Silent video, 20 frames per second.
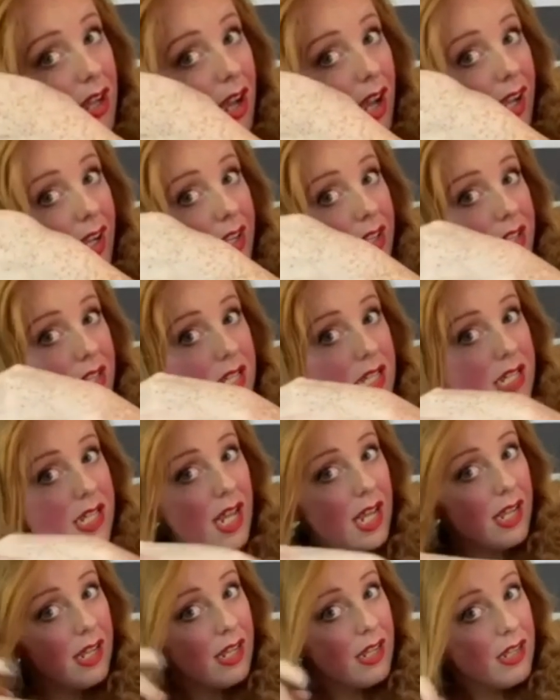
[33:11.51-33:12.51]
I could just
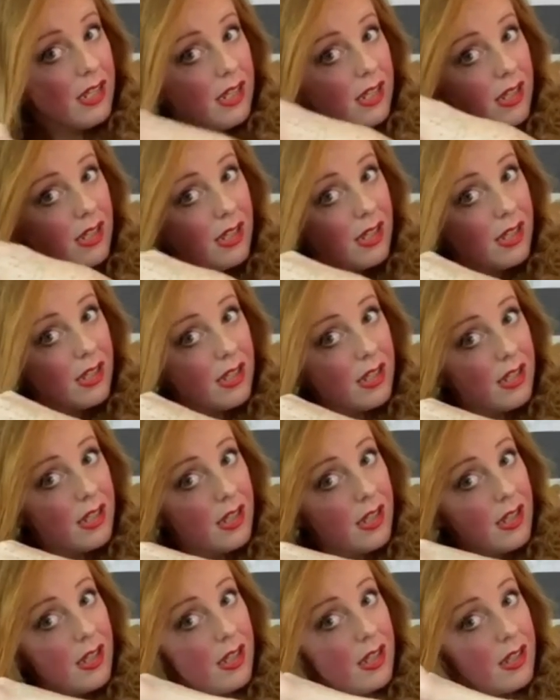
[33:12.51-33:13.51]
take
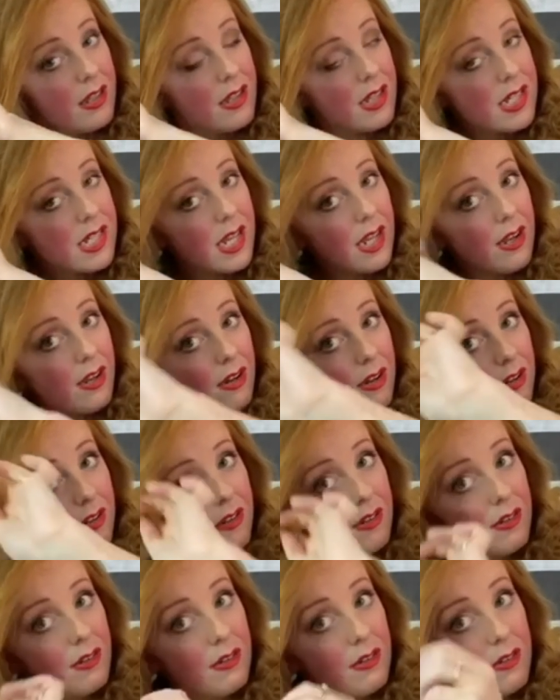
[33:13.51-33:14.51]
this hair,
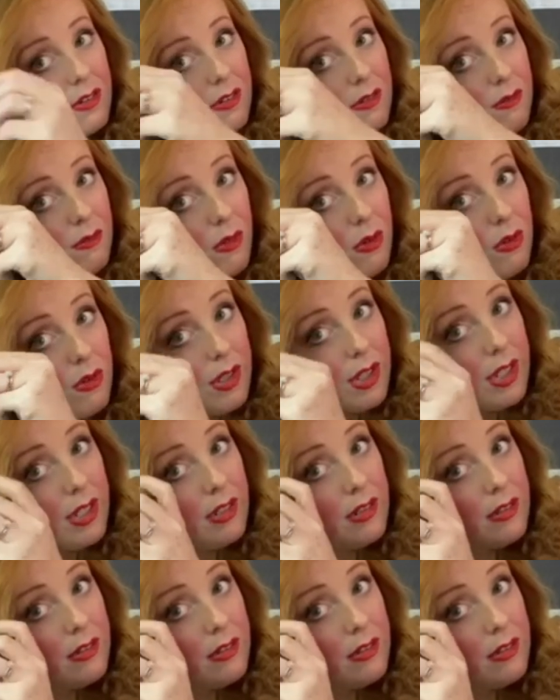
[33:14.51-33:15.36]
roll it,